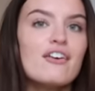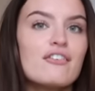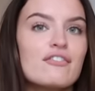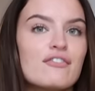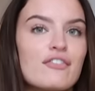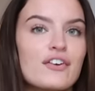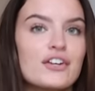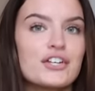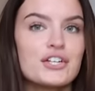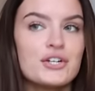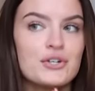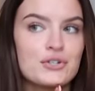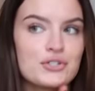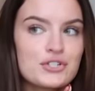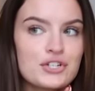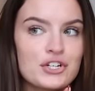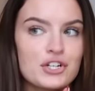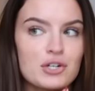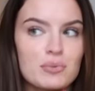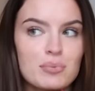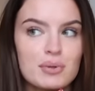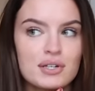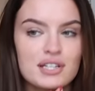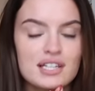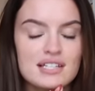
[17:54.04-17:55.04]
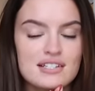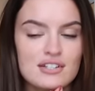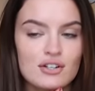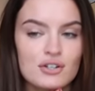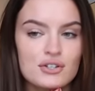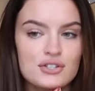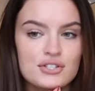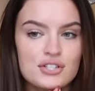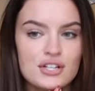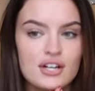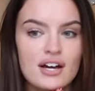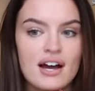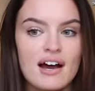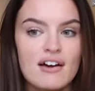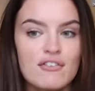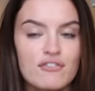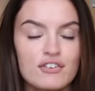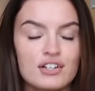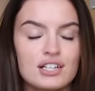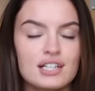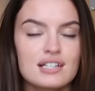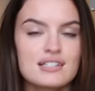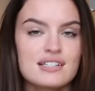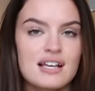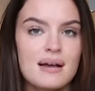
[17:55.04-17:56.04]
for YouTube, but there's also
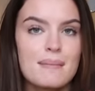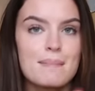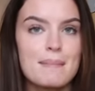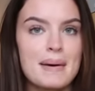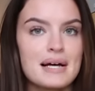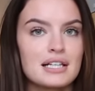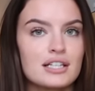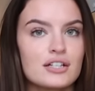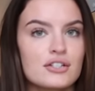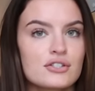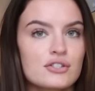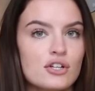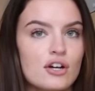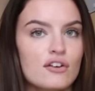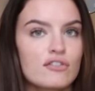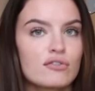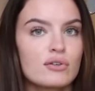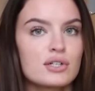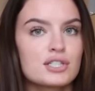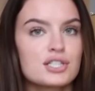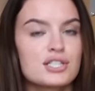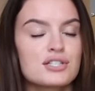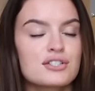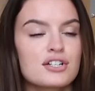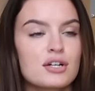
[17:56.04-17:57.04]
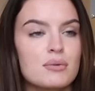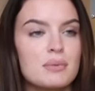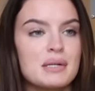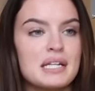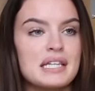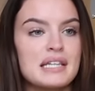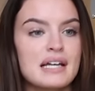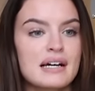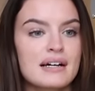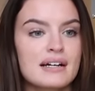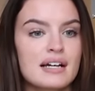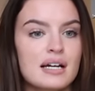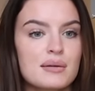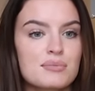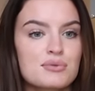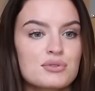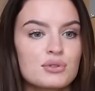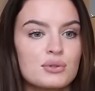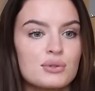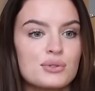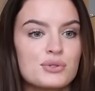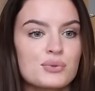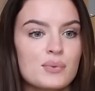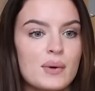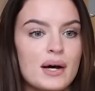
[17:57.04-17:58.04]
Effortless and Mellow Soft, which is coming in that
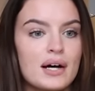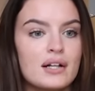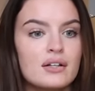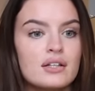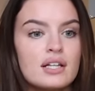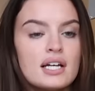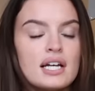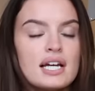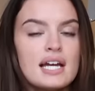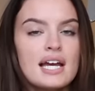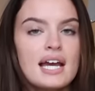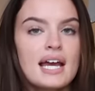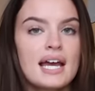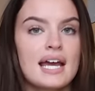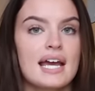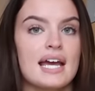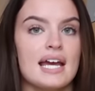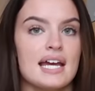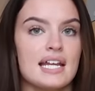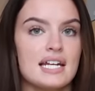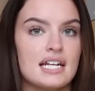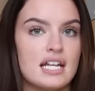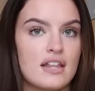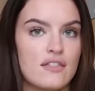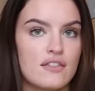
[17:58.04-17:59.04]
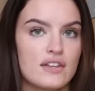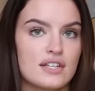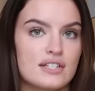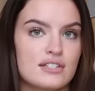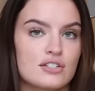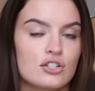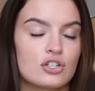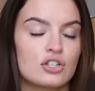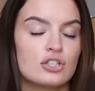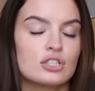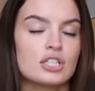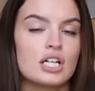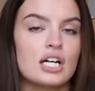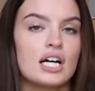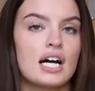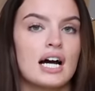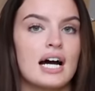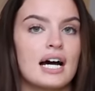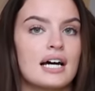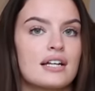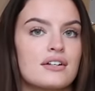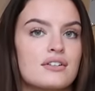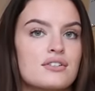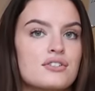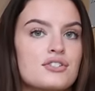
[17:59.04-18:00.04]
capsule as well, in this colour
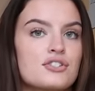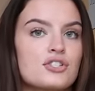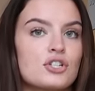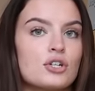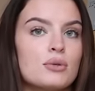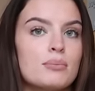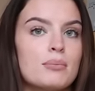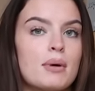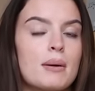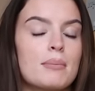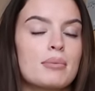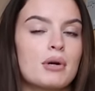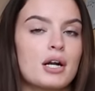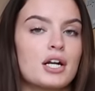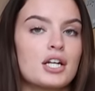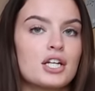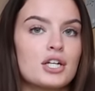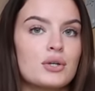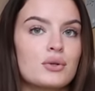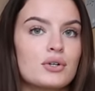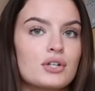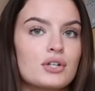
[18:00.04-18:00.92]
and some brand new